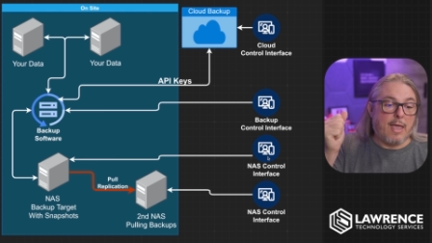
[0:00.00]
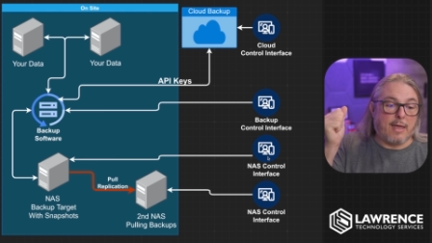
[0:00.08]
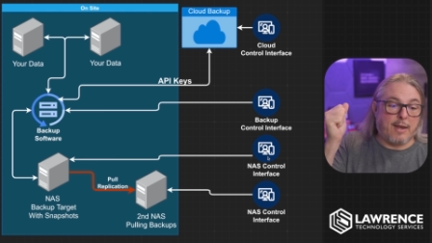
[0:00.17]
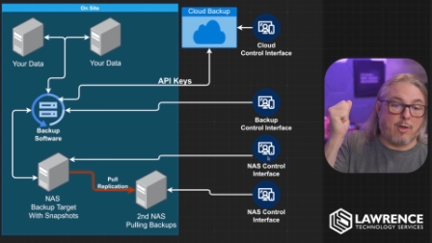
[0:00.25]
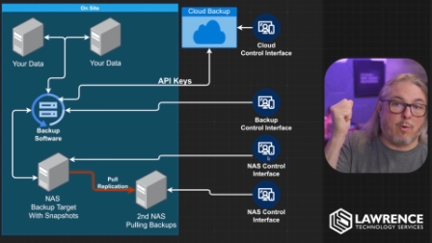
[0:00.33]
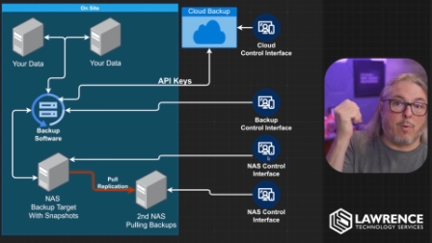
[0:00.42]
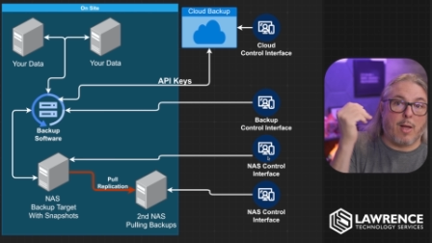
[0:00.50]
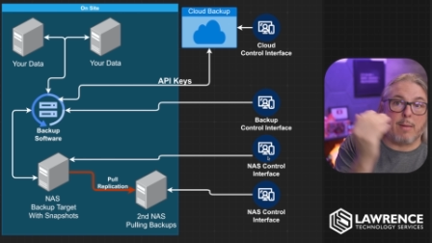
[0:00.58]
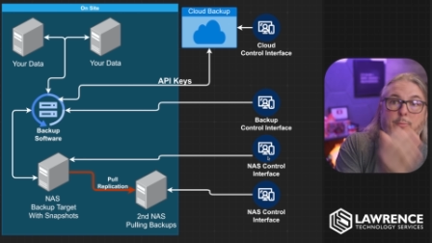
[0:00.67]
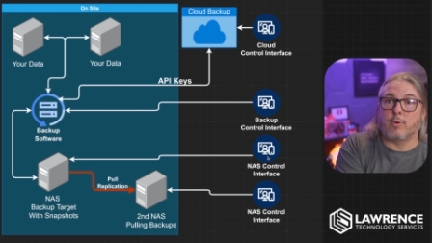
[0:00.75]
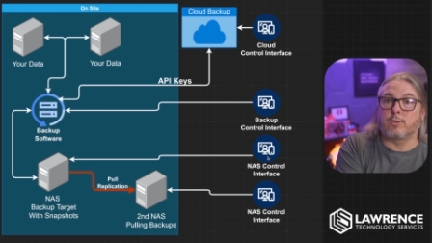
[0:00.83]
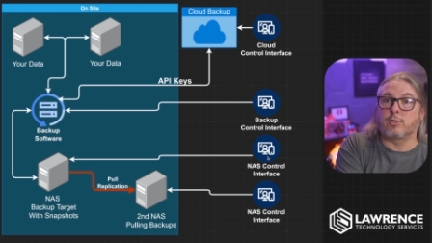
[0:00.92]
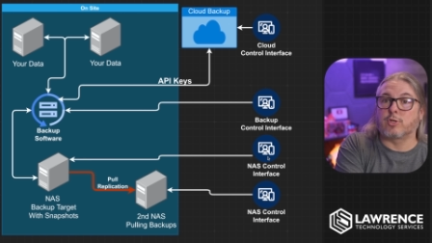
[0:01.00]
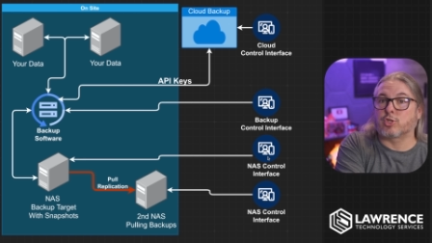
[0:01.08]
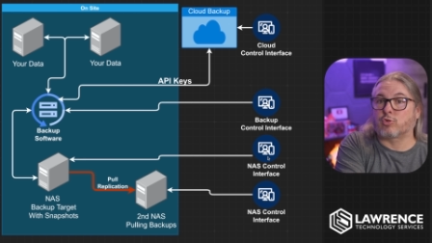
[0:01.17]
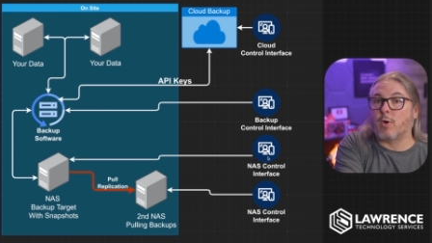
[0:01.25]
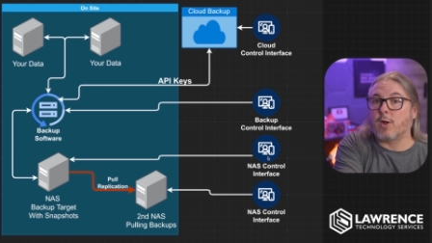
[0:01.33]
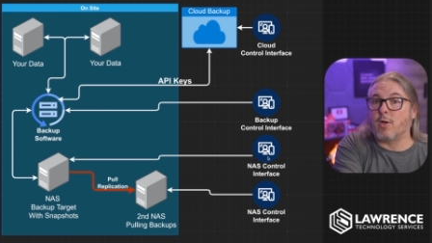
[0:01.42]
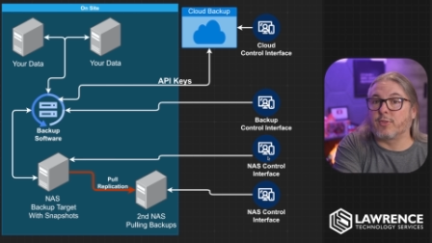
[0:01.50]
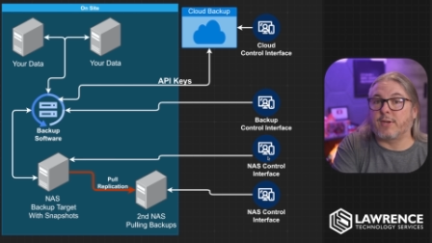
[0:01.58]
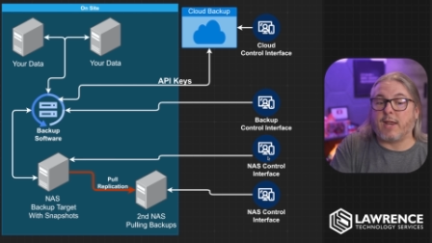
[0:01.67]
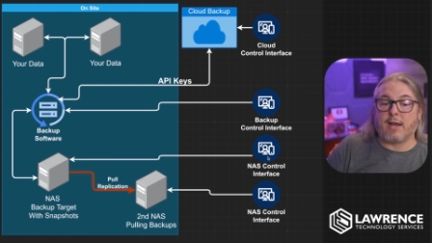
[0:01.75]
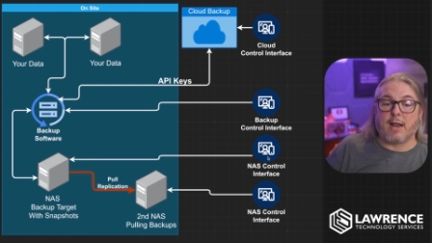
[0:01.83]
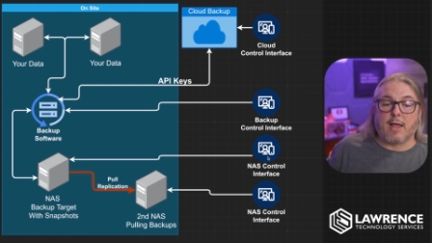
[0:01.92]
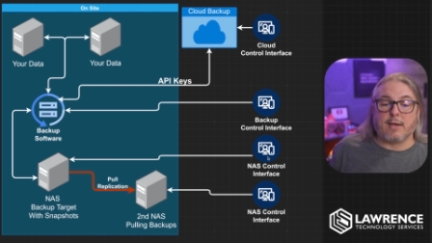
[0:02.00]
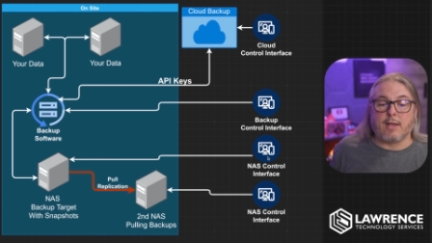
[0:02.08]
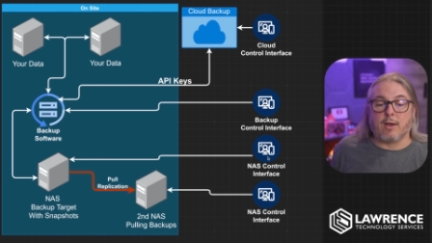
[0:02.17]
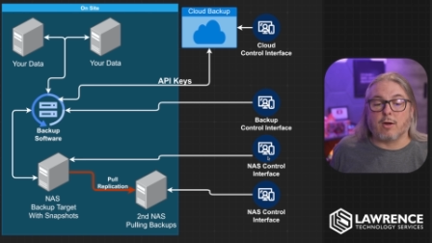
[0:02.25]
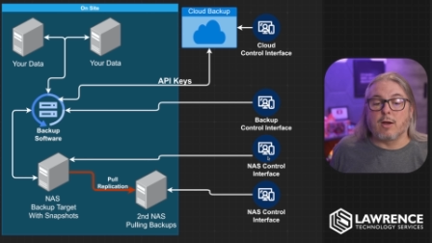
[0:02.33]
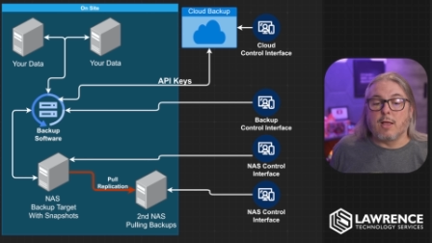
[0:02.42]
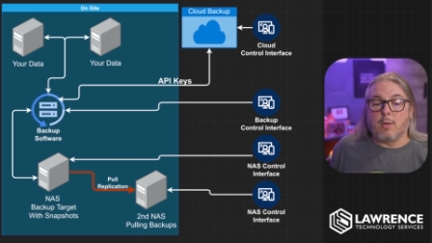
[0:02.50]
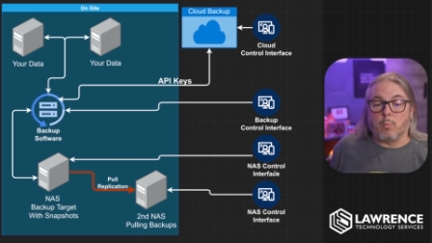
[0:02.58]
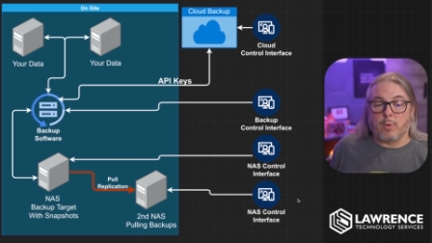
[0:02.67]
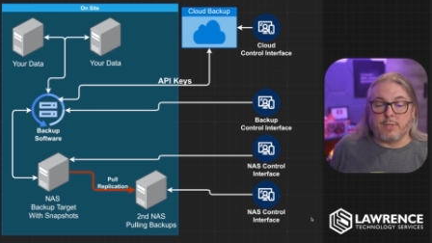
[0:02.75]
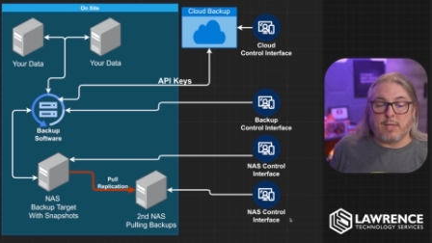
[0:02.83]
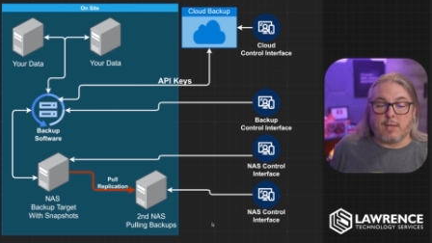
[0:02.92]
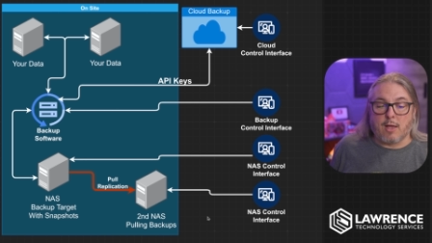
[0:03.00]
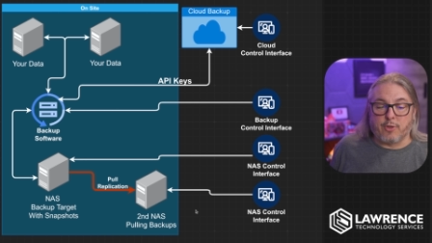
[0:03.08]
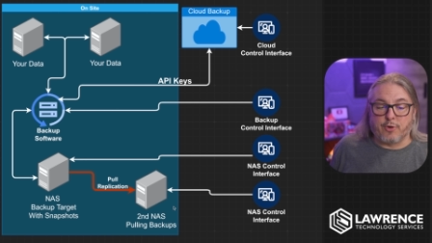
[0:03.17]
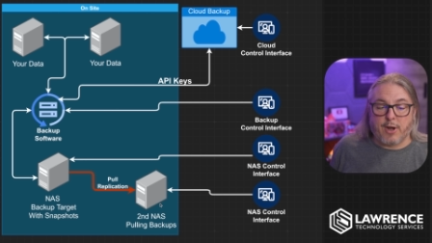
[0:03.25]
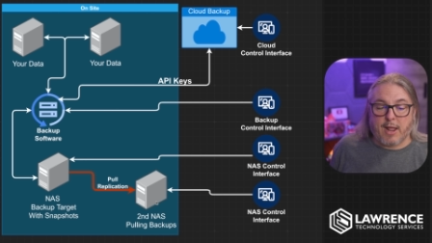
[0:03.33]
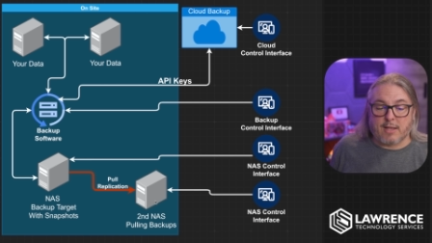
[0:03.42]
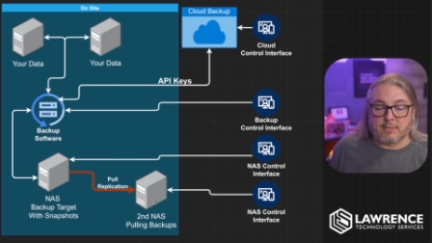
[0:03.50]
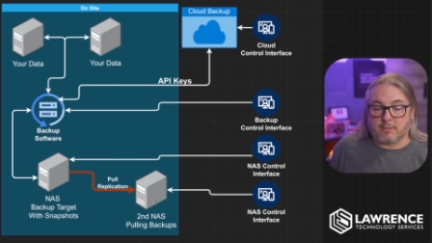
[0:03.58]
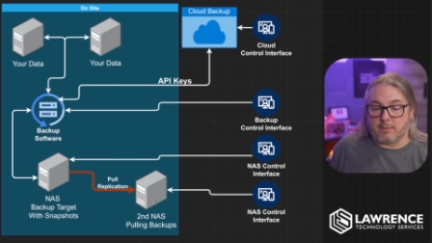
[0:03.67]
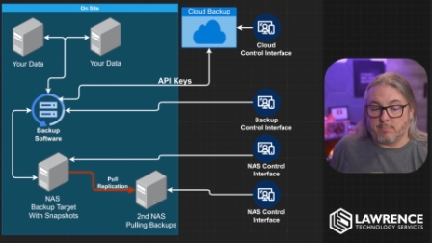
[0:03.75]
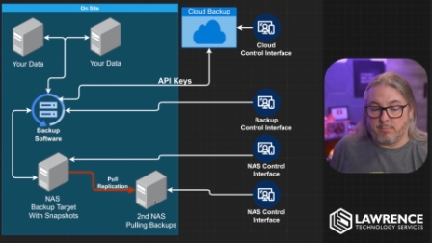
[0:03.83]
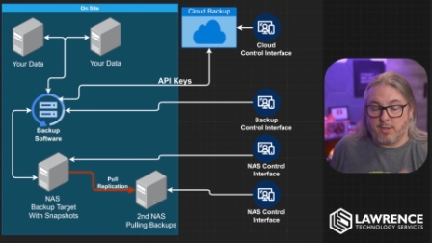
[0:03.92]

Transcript: and they go, I'm going to destroy all the data on here when the other NAS